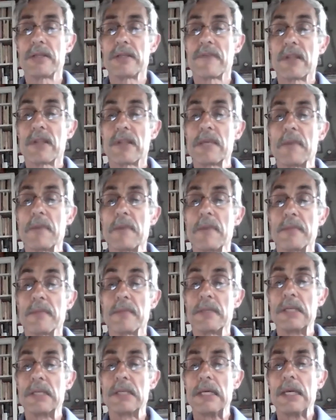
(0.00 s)
of the Lee
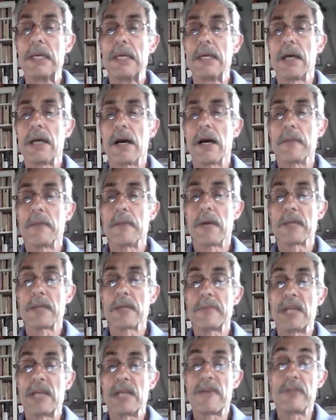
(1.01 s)
Monument on
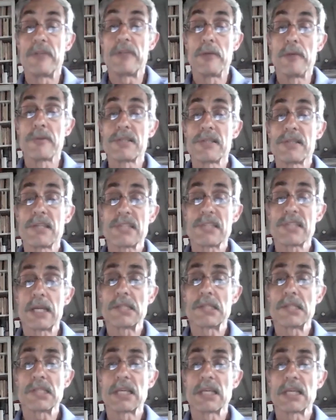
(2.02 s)
Monument Avenue is, in a
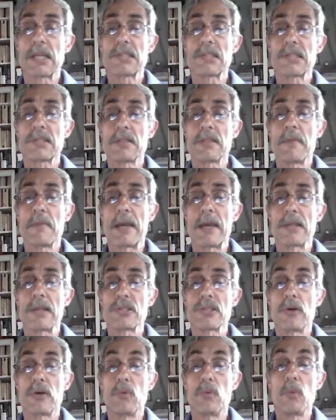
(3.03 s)
sense, against the man's
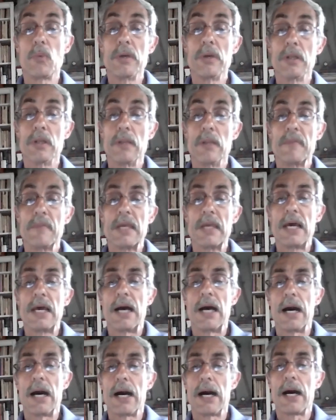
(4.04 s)
own will.
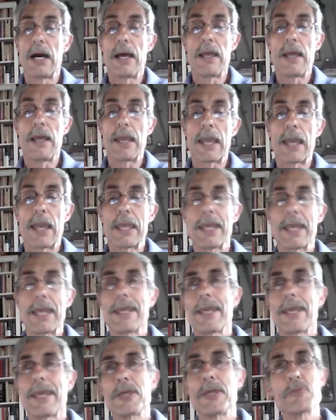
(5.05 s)
Uh,
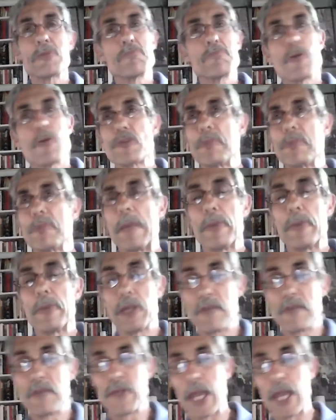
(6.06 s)
most people,
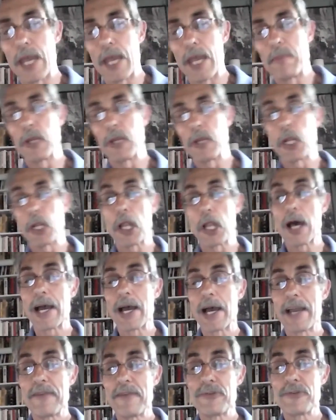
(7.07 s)
if they had been
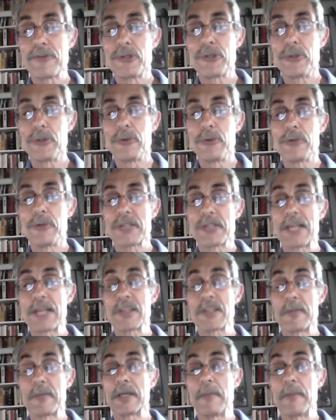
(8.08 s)
alive to say
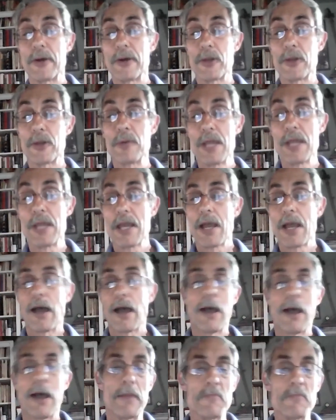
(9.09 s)
something about it,
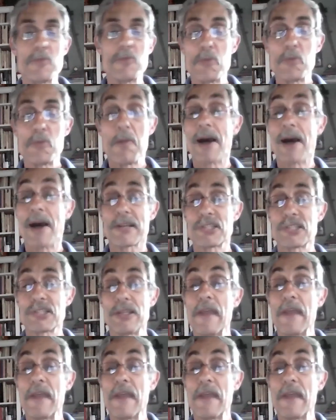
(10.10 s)
modesty